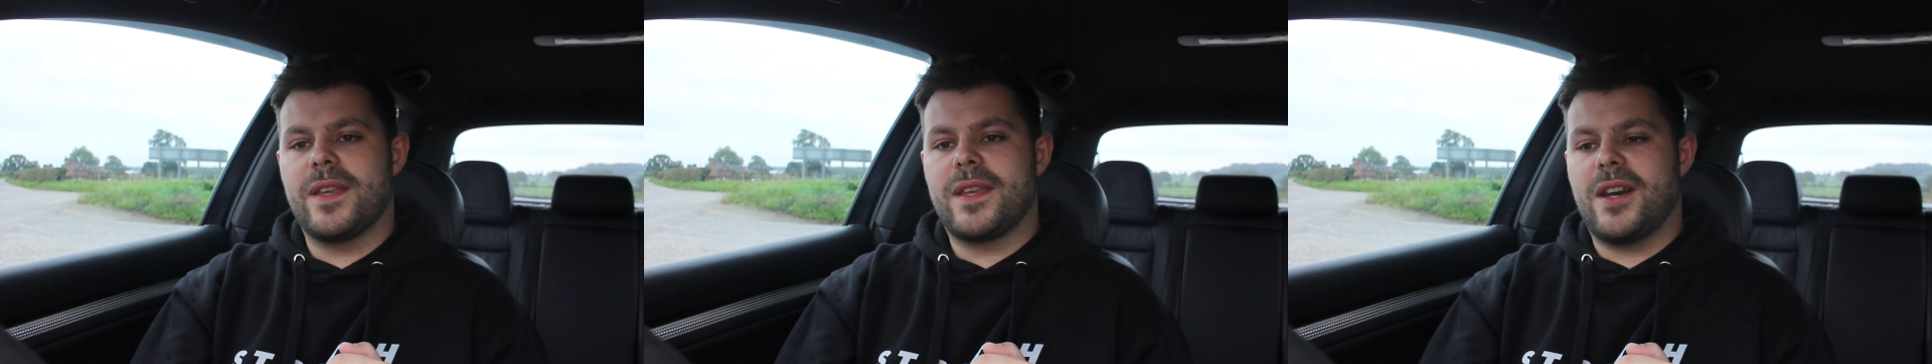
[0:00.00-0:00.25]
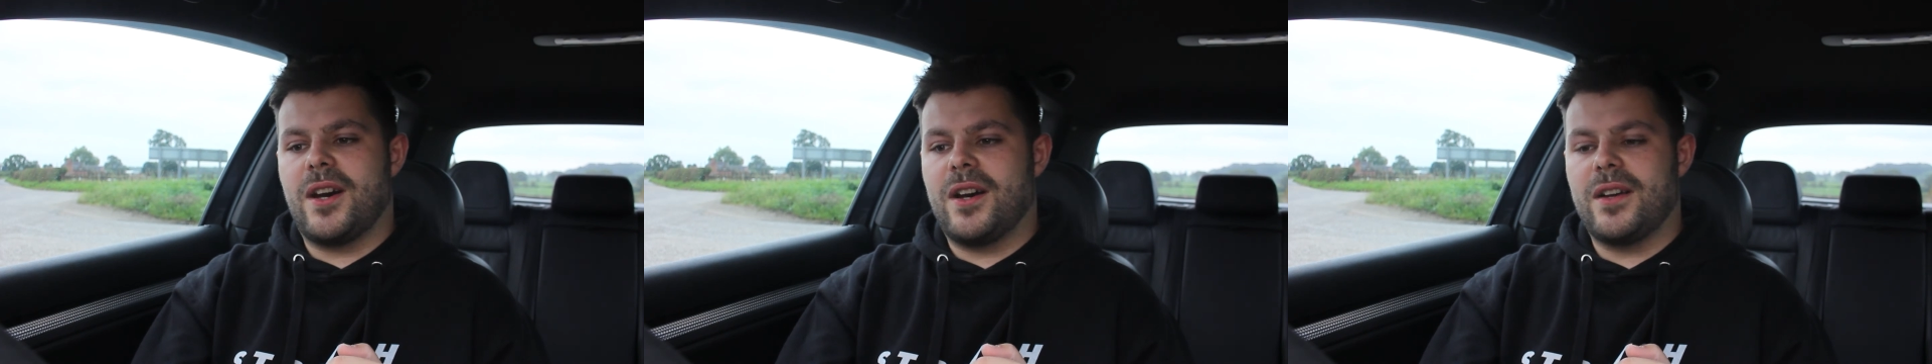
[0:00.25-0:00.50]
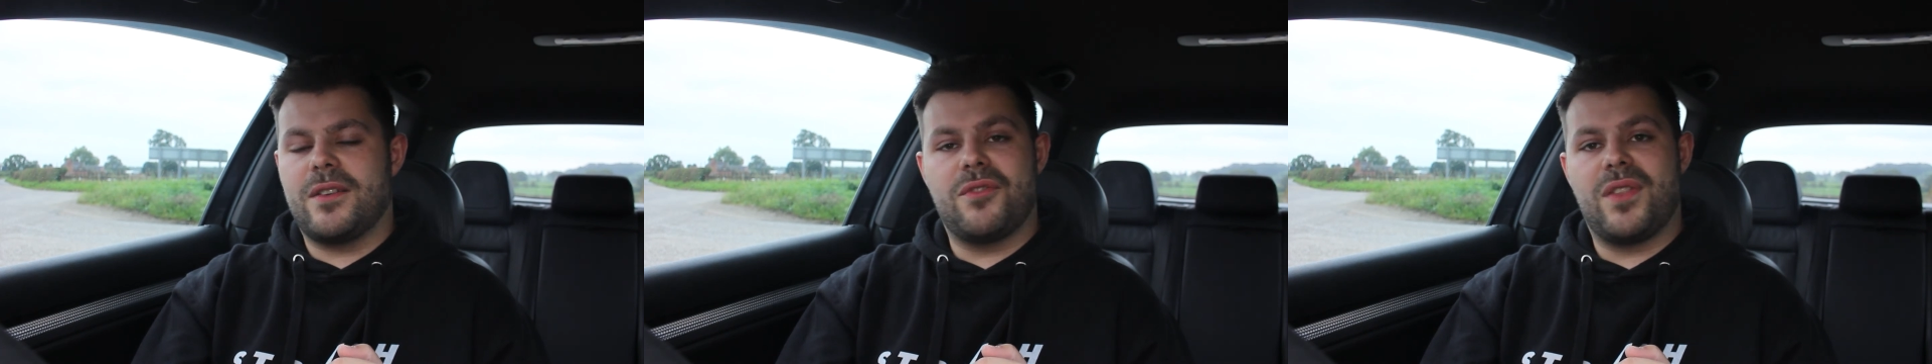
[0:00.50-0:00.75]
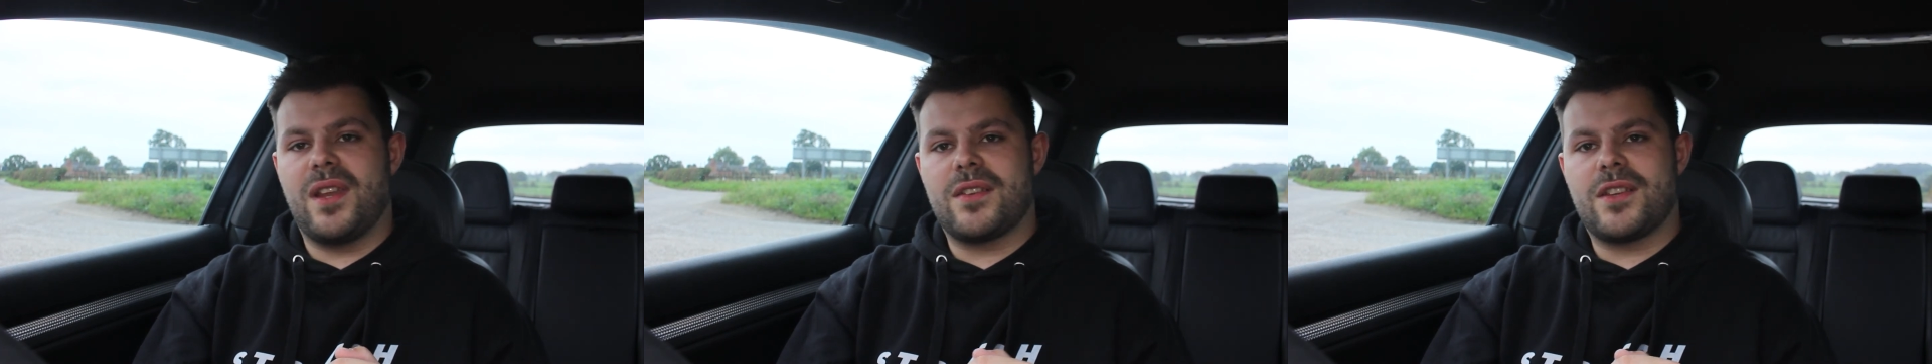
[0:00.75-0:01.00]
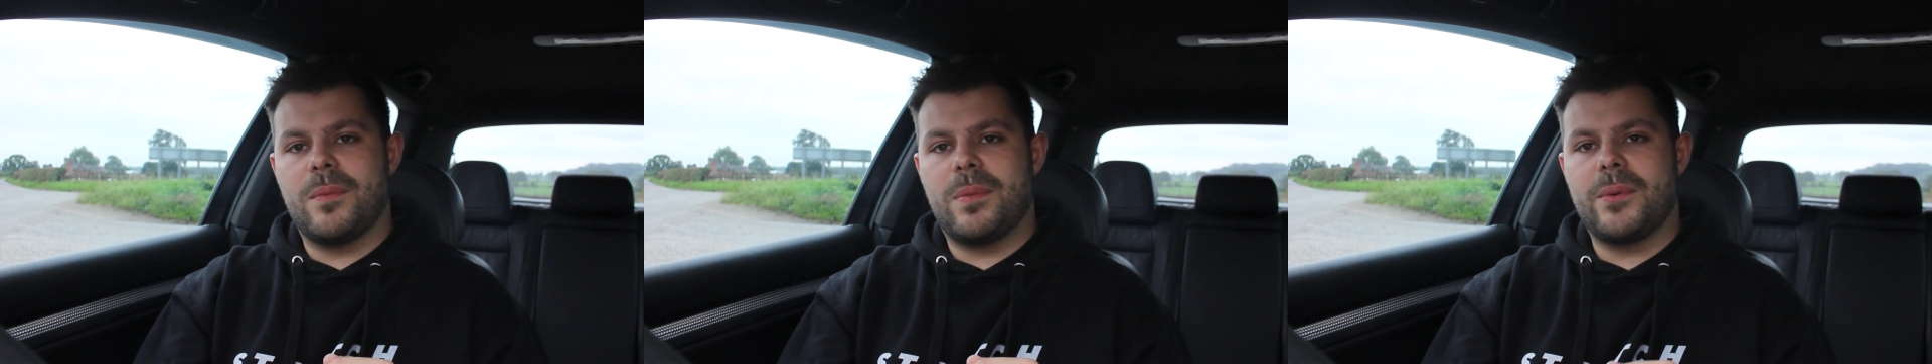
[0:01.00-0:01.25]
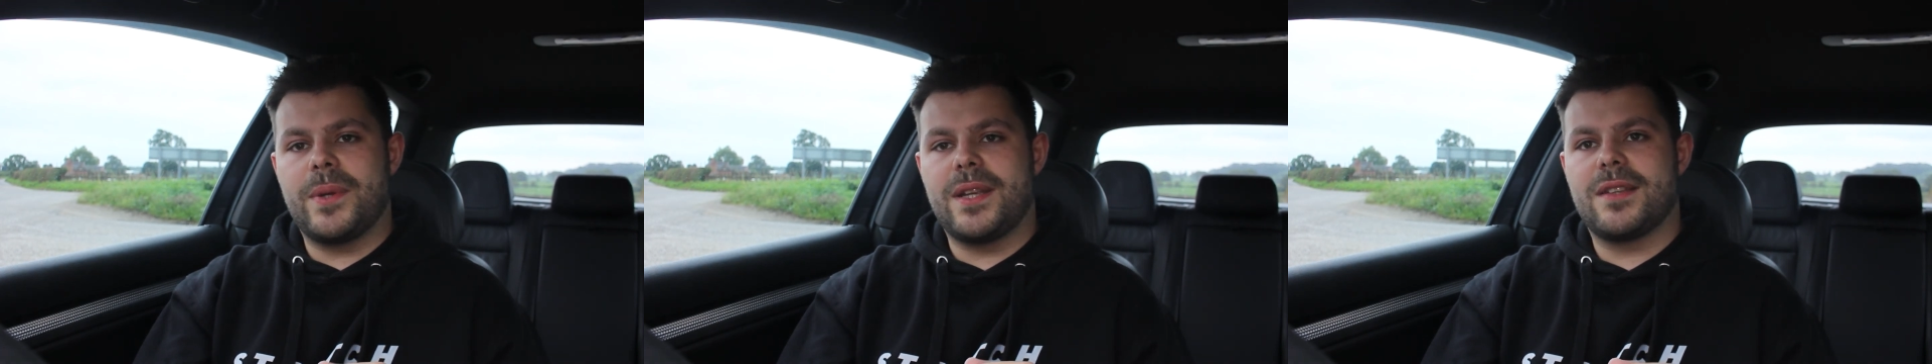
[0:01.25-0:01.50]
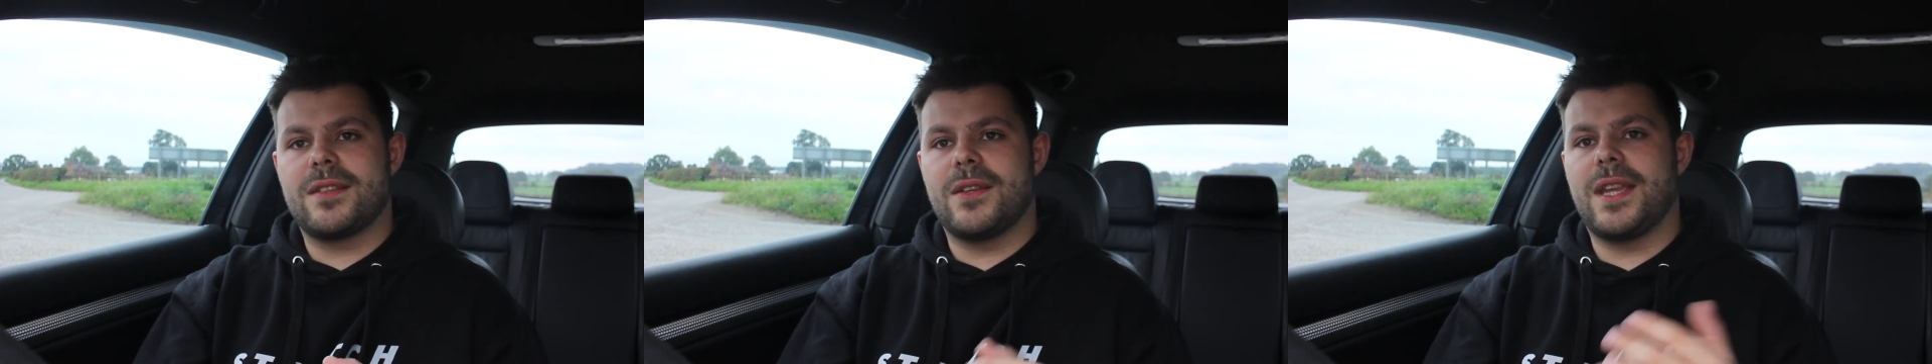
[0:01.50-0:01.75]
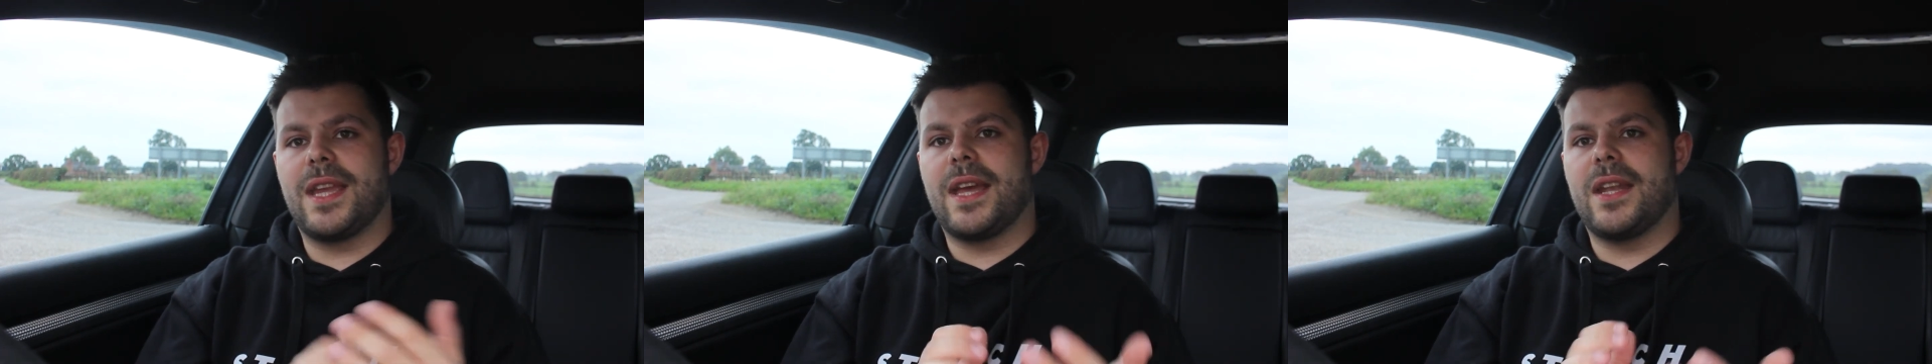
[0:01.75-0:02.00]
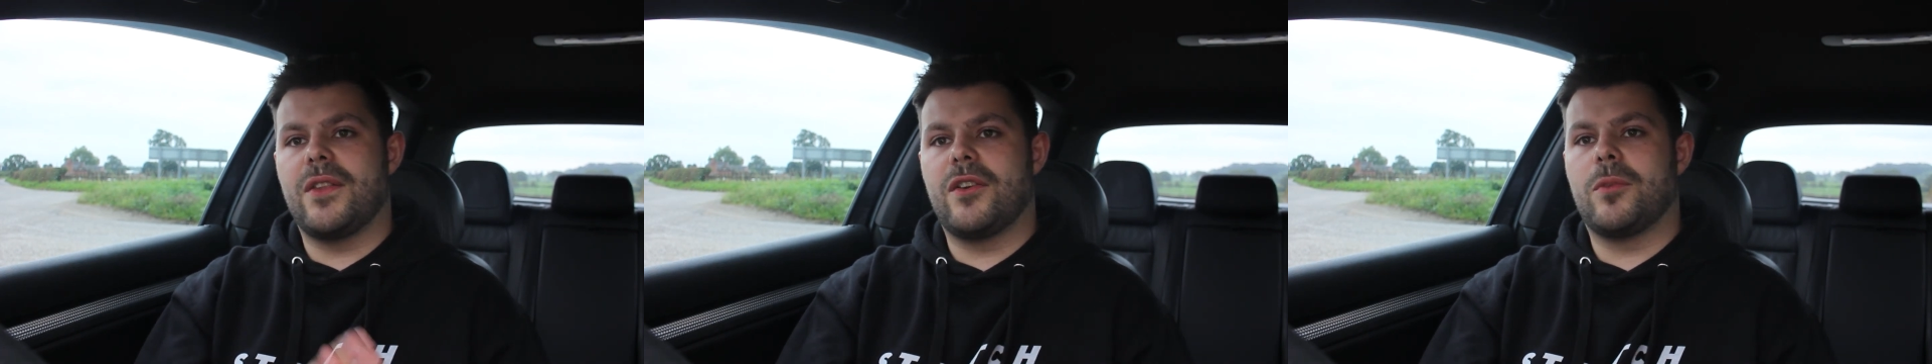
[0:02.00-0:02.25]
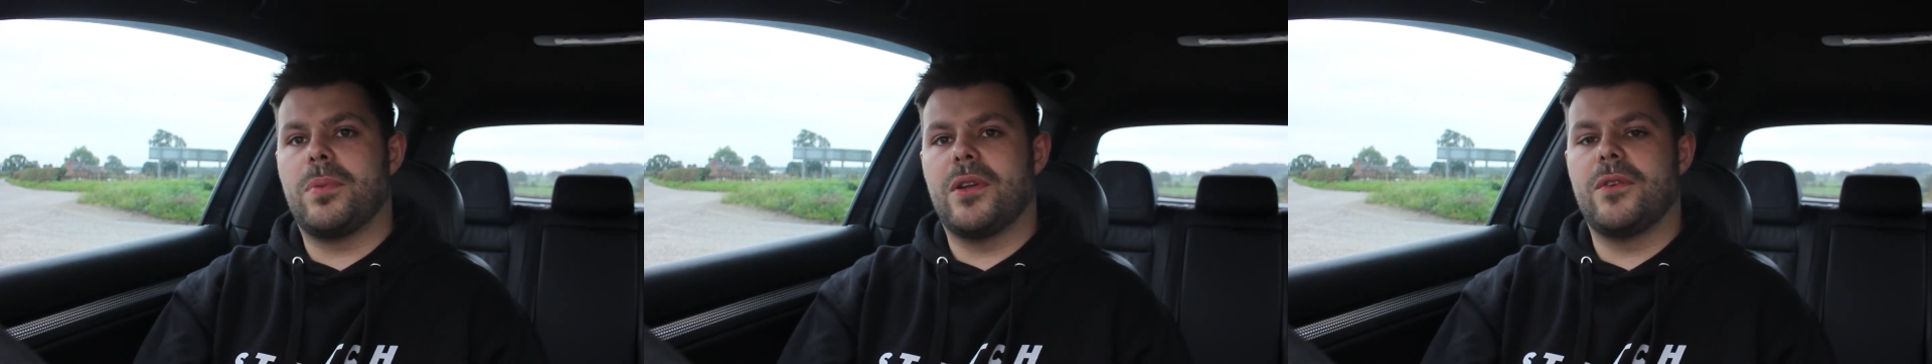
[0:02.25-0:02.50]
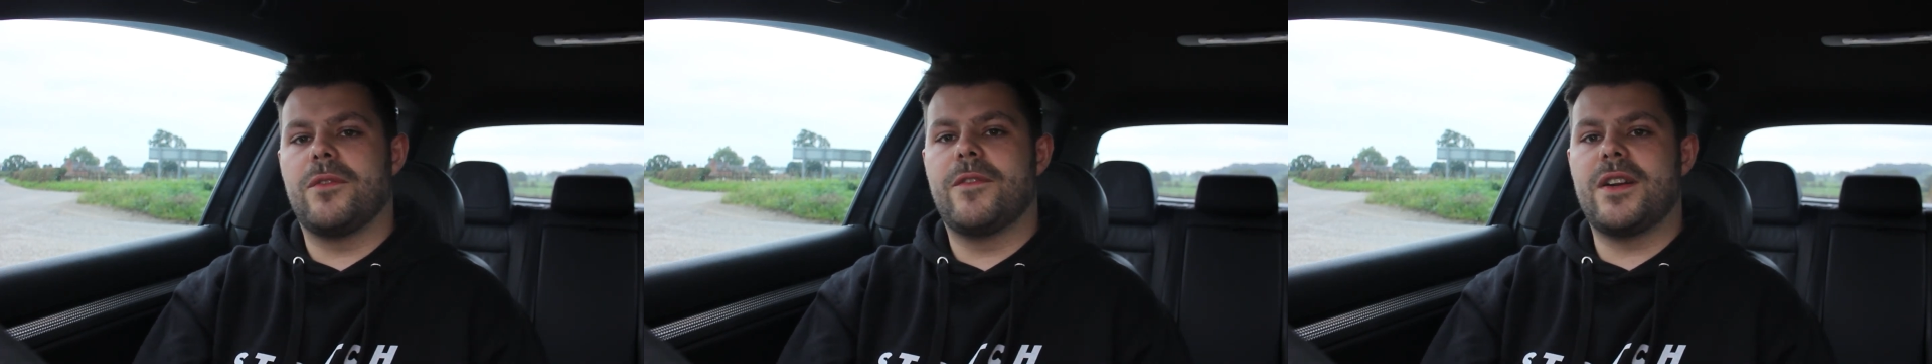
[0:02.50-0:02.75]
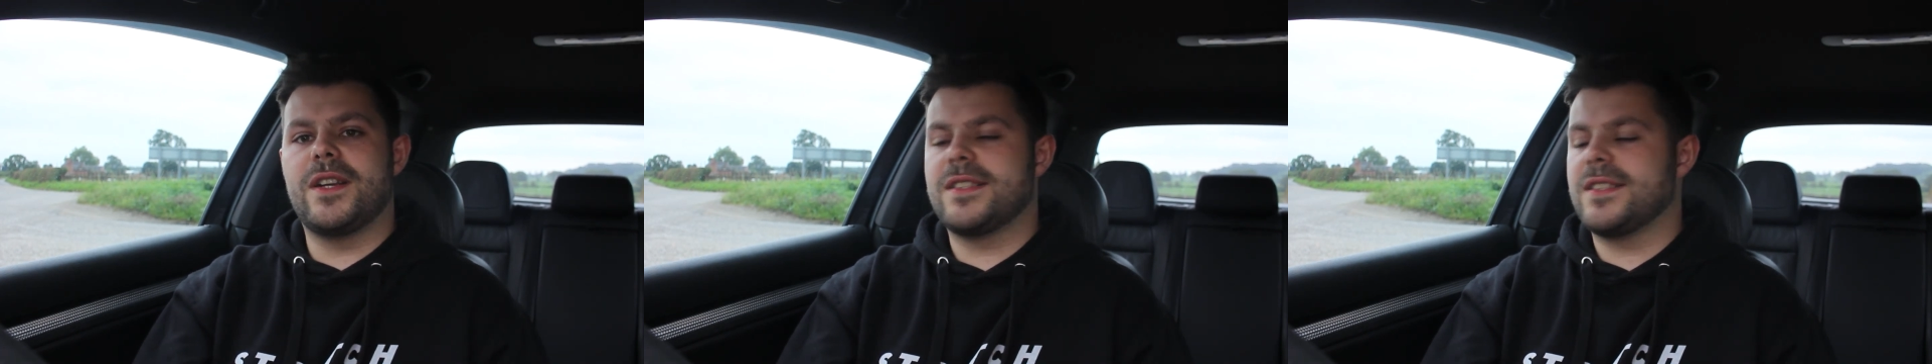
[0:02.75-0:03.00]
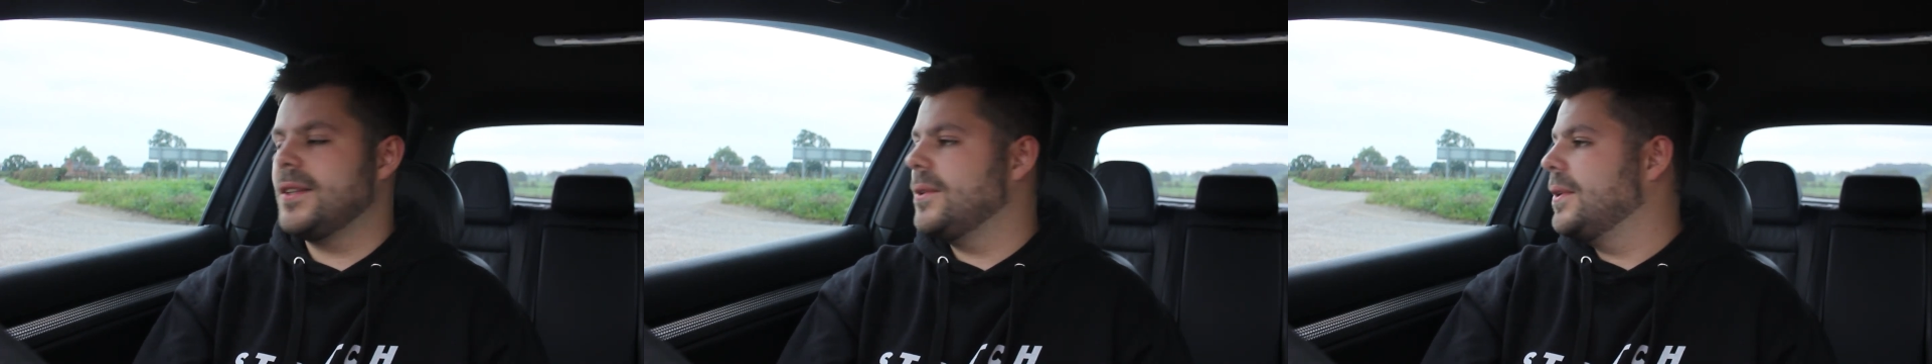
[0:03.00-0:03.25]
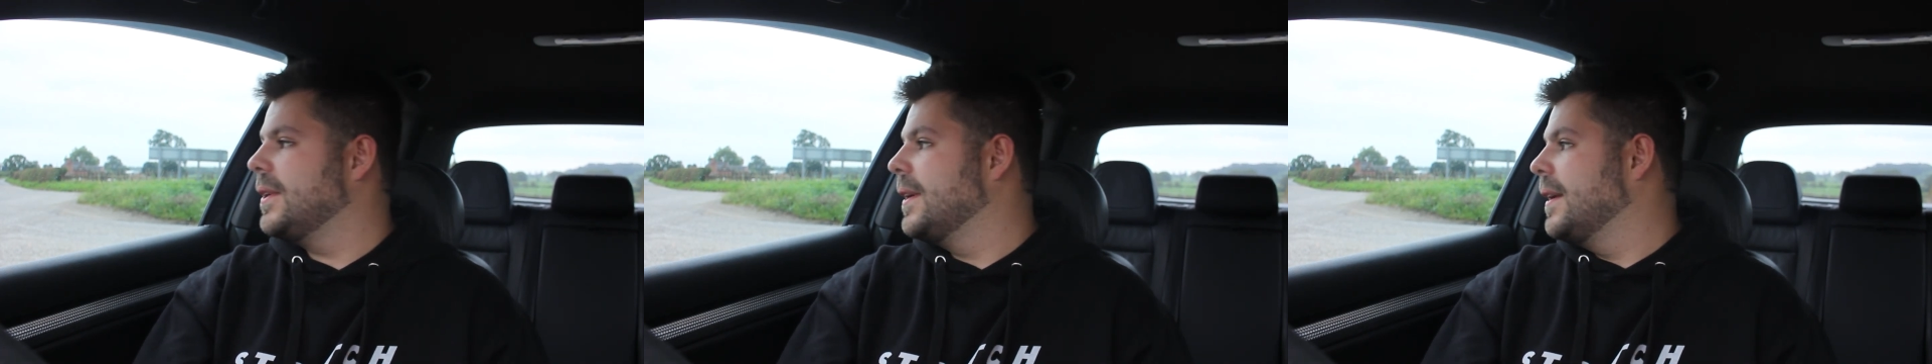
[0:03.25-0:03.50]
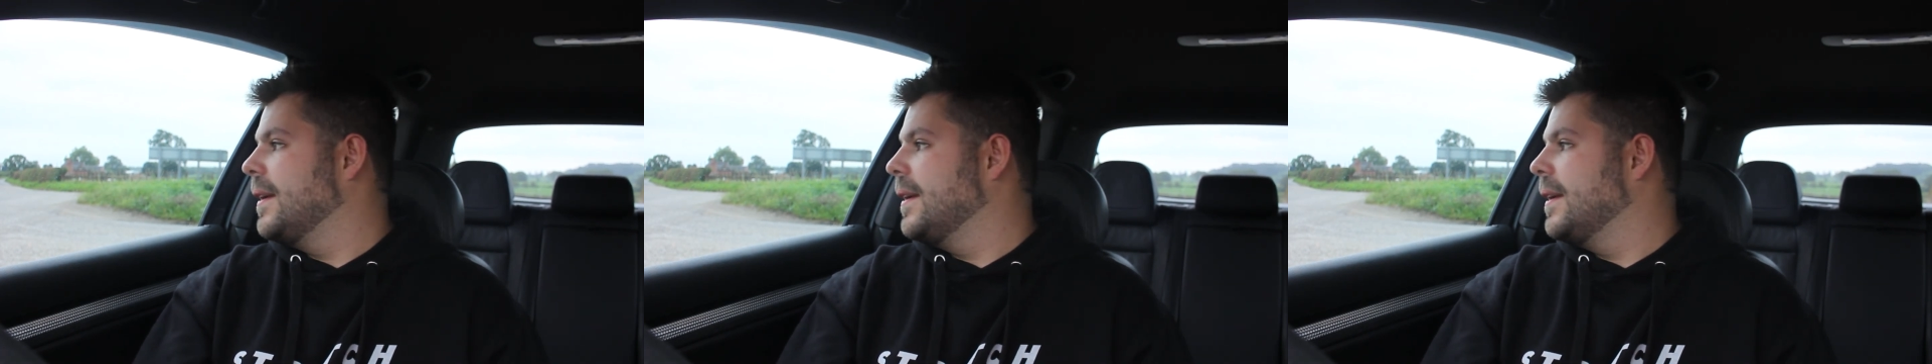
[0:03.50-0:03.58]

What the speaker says: the car over the next couple of weeks, so you can get another upload very soon.